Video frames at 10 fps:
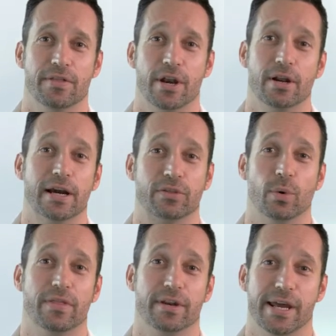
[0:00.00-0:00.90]
They don't like the
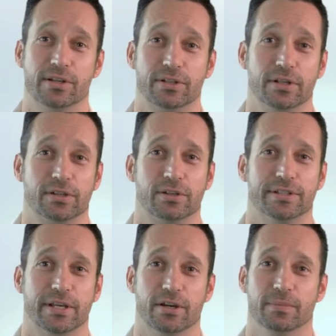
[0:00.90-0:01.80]
way their nails look because
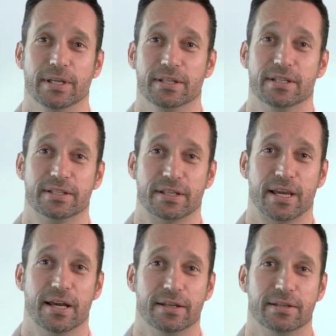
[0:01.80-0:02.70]
they're going to be
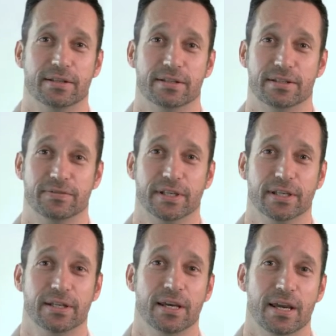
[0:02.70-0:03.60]
discoloured and
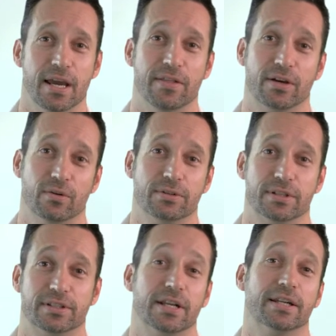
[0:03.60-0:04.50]
disfigured, and they can
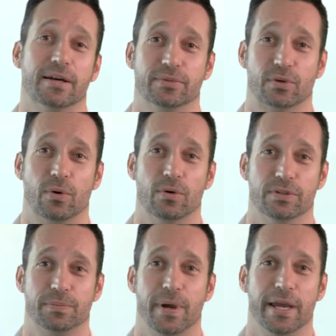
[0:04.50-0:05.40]
also sometimes
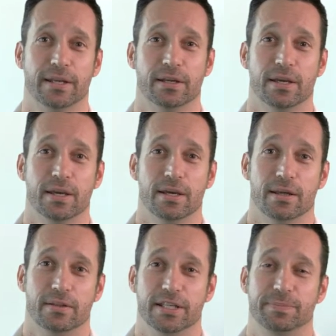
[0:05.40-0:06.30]
cause pain.
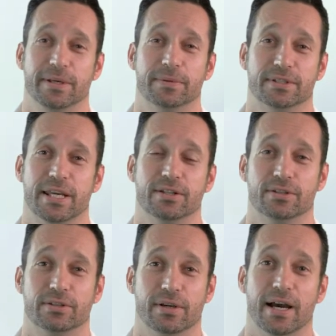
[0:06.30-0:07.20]
These people tend
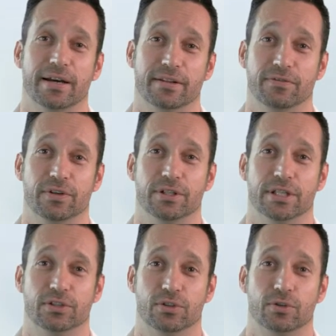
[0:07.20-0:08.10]
to hide their feet
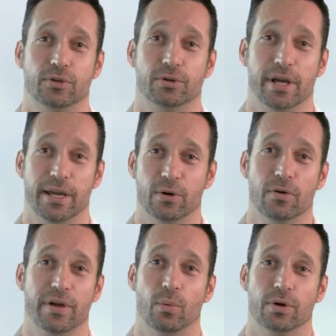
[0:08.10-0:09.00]
in shoes all day, and all
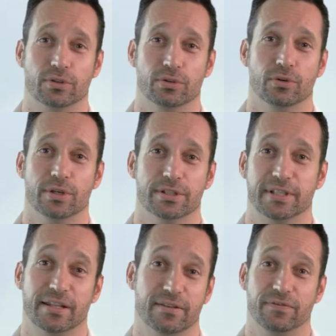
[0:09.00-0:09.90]
they want to do is
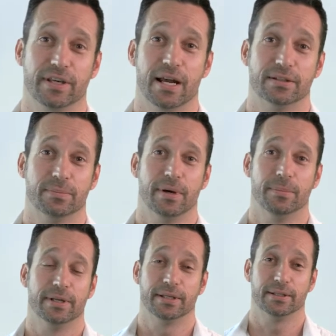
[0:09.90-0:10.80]
get their feet out in public.